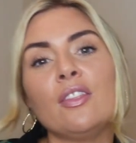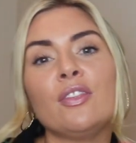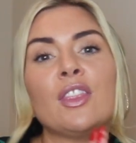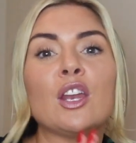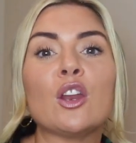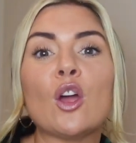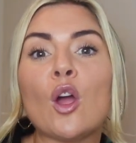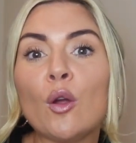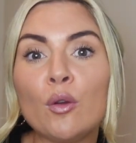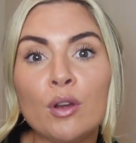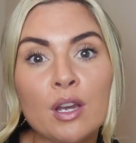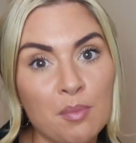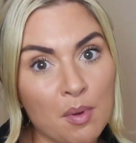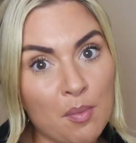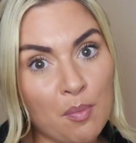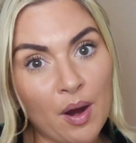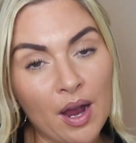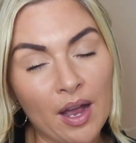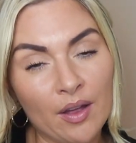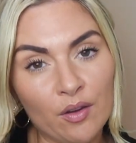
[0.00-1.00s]
They'd only be
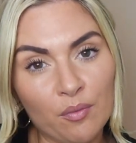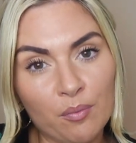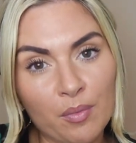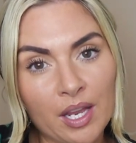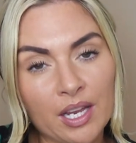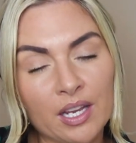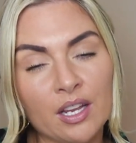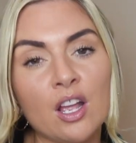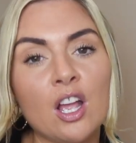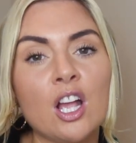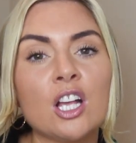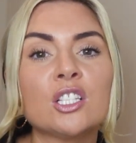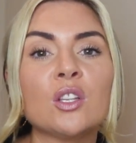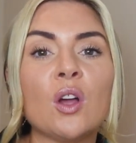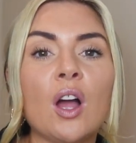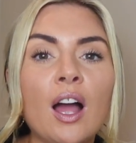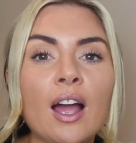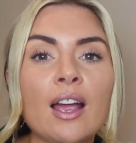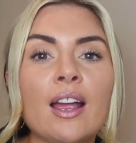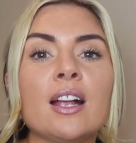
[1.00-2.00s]
proud of me.
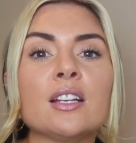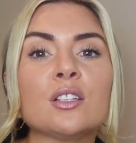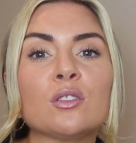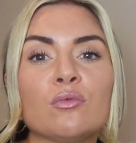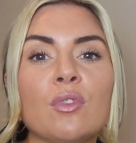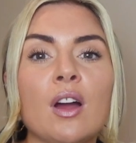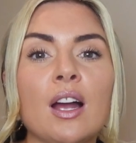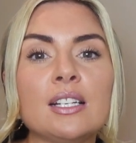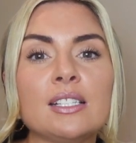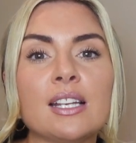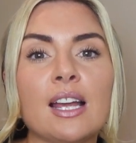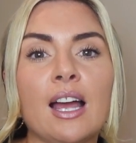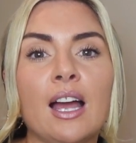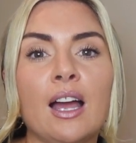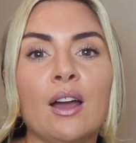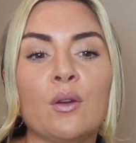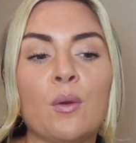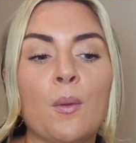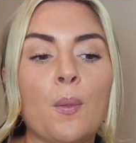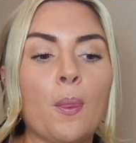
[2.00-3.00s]
So I had to write
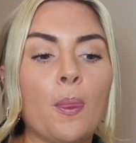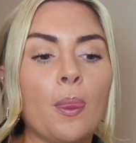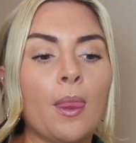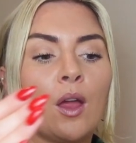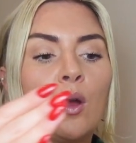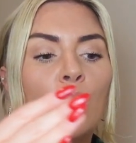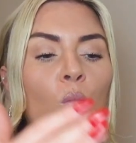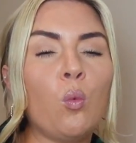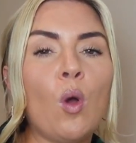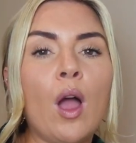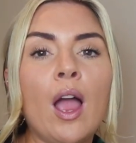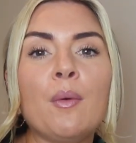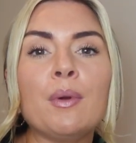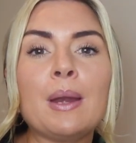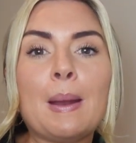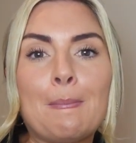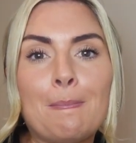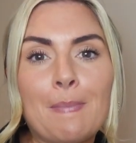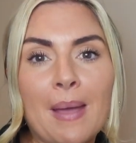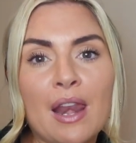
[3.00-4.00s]
down, why would
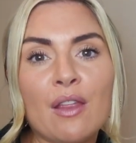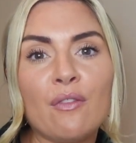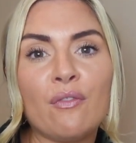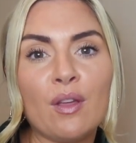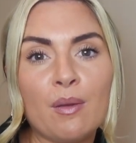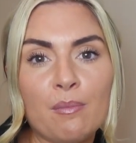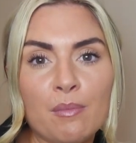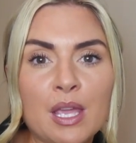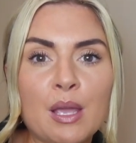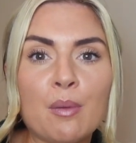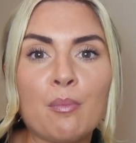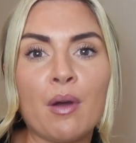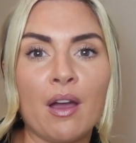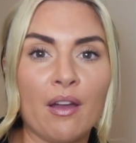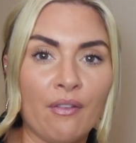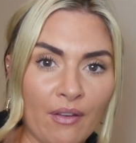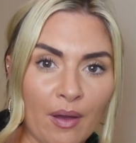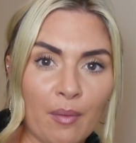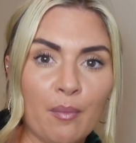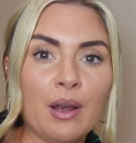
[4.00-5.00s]
it benefit me and
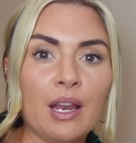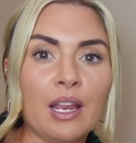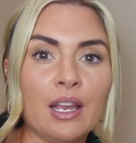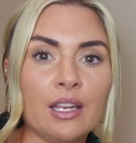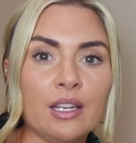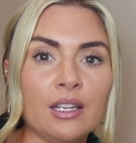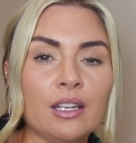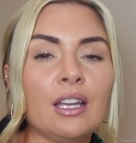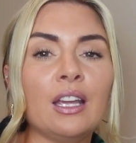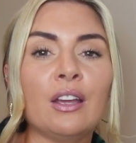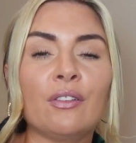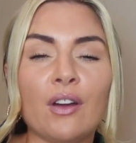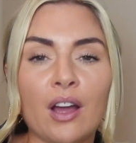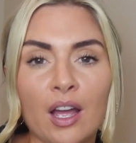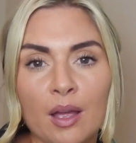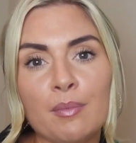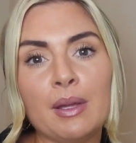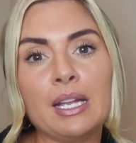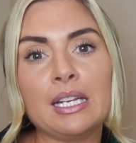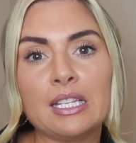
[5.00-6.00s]
my family if
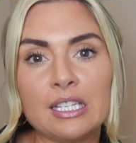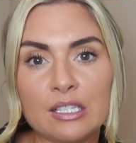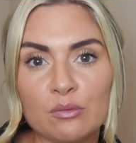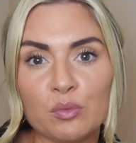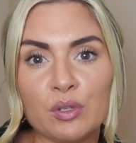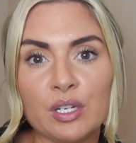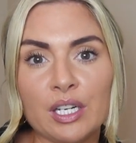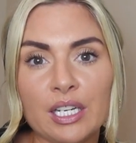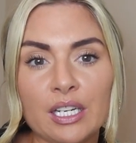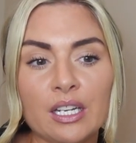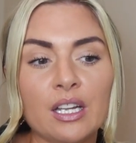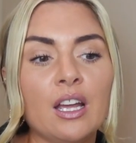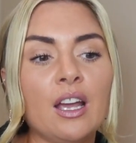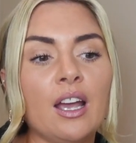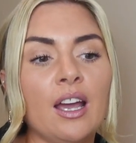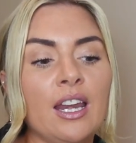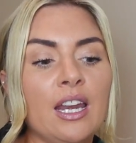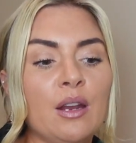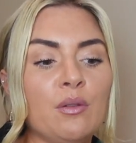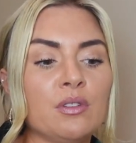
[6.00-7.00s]
I made this money?
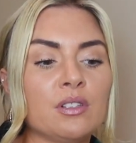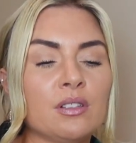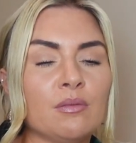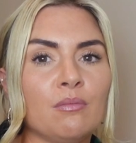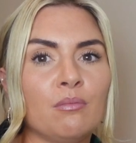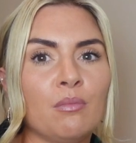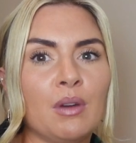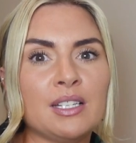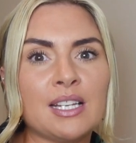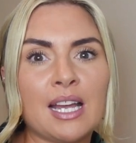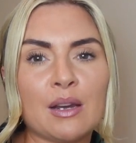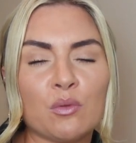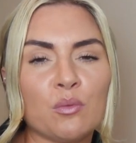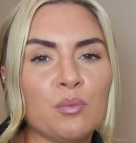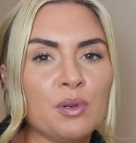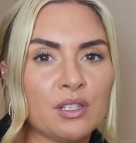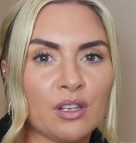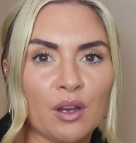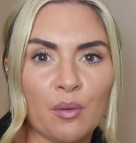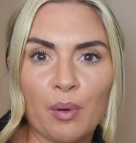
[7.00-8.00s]
And it was, my dad would
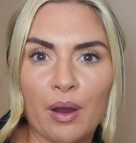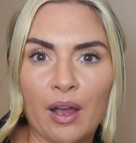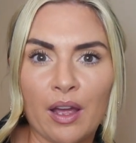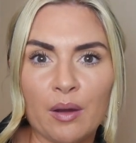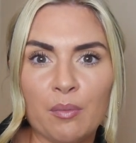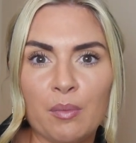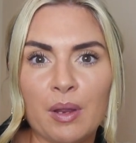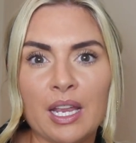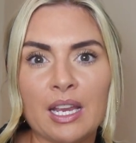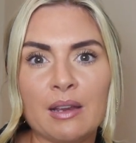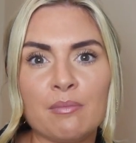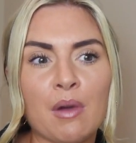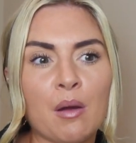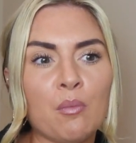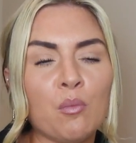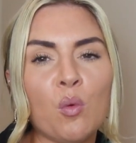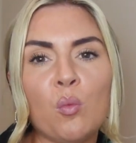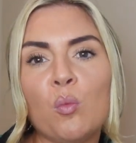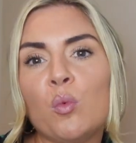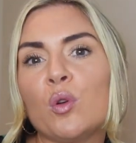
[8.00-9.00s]
be so proud of me.
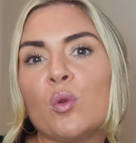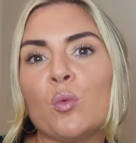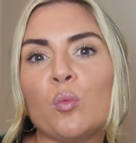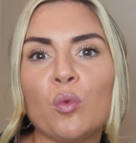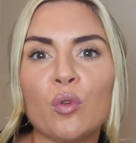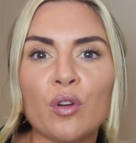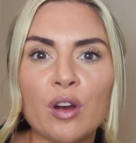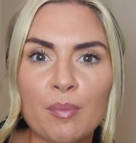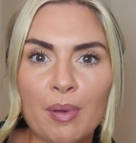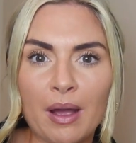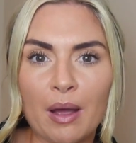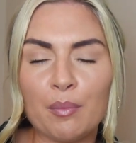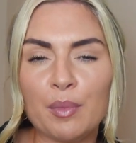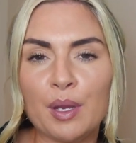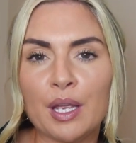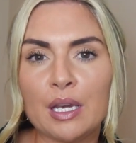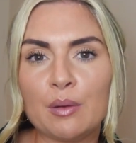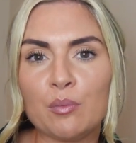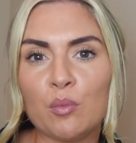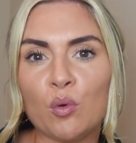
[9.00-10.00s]
My mum wouldn't worry about
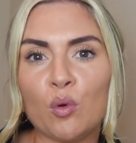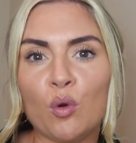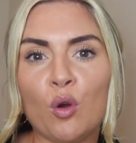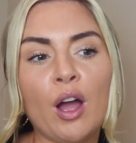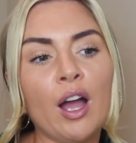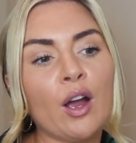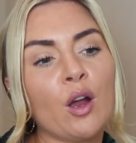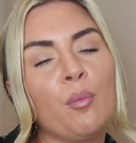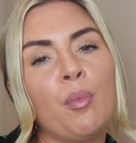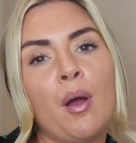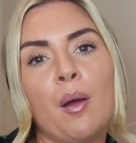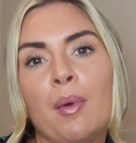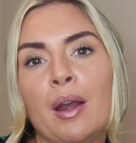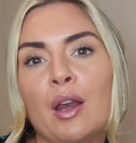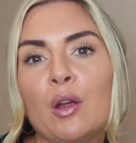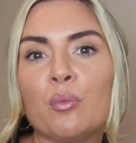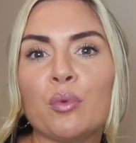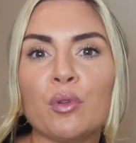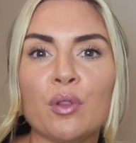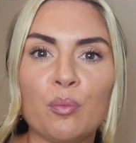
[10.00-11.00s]
me anymore. I could buy my
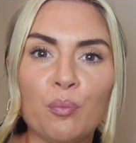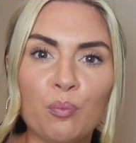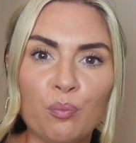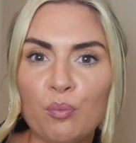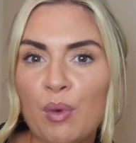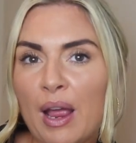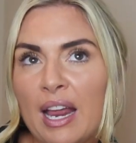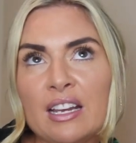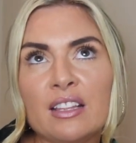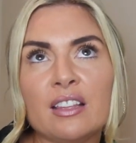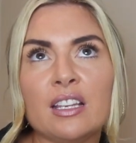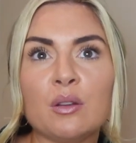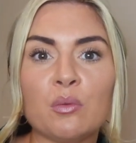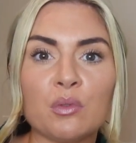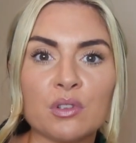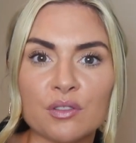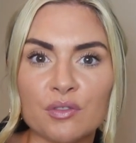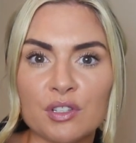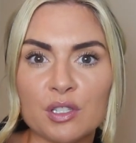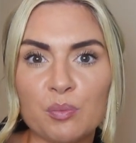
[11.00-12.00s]
little brother anything he
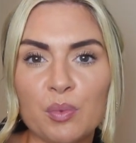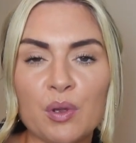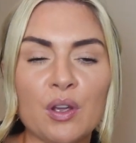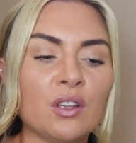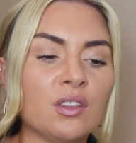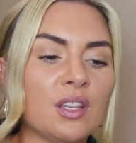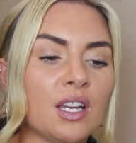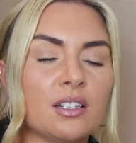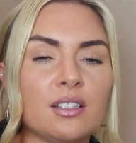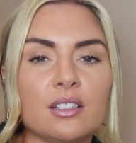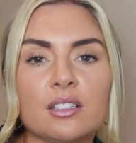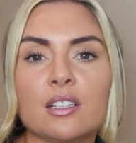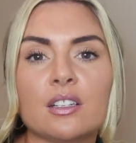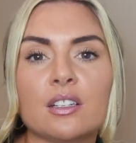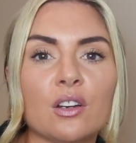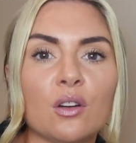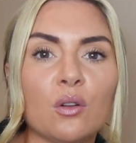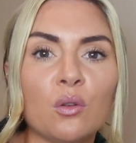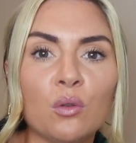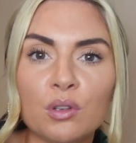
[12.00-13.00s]
wants for his birthday,
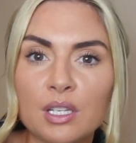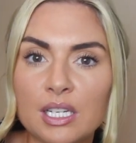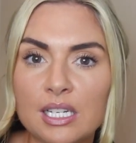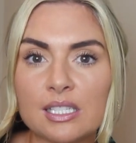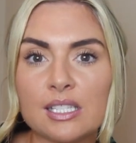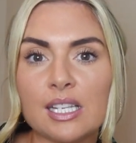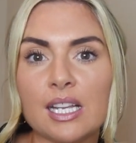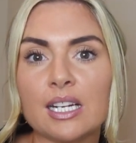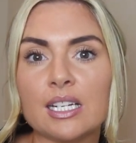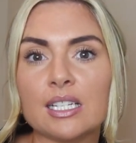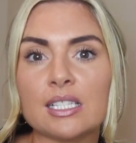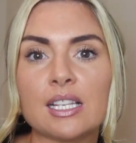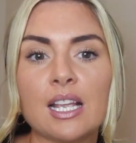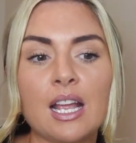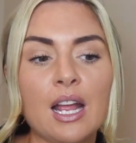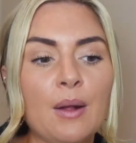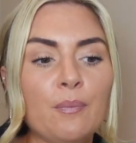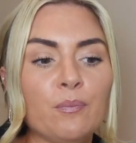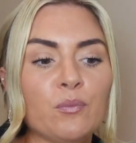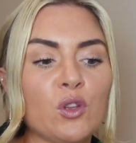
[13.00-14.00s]
all these things.
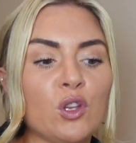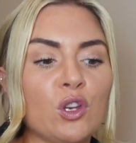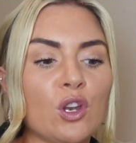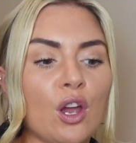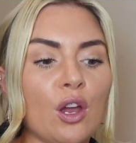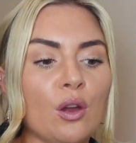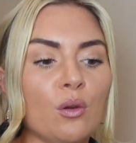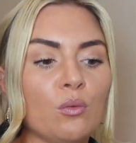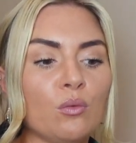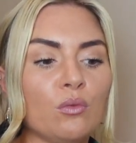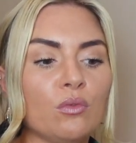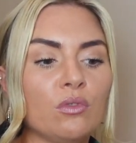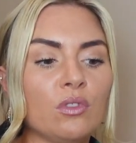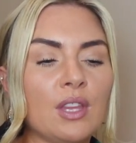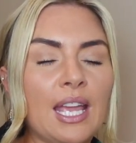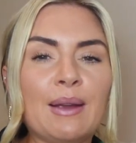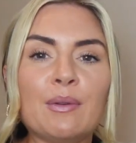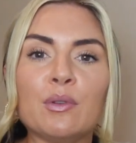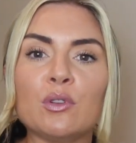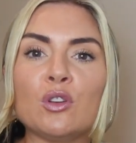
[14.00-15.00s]
You know,
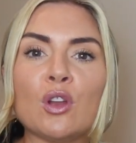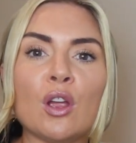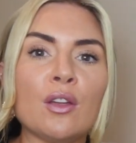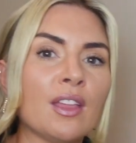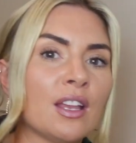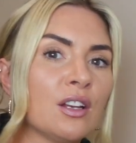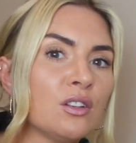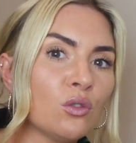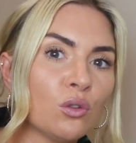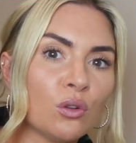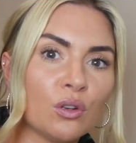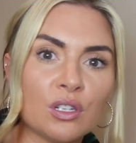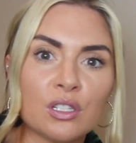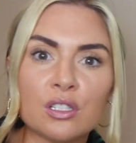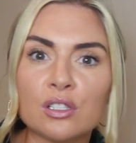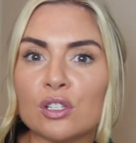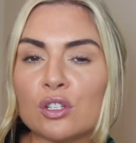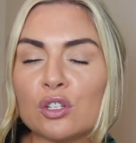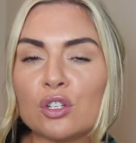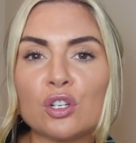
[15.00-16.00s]
they would know their
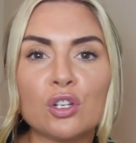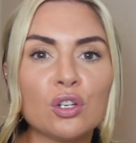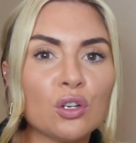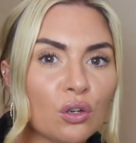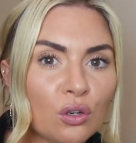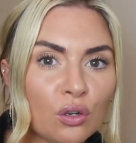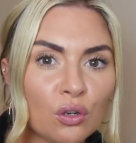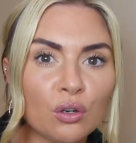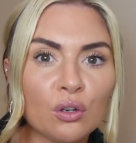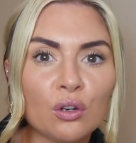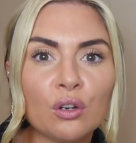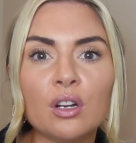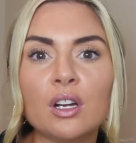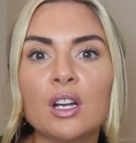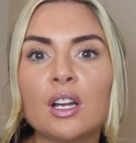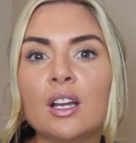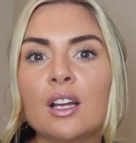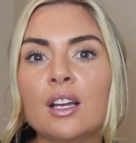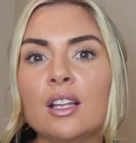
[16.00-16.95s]
daughter's secure.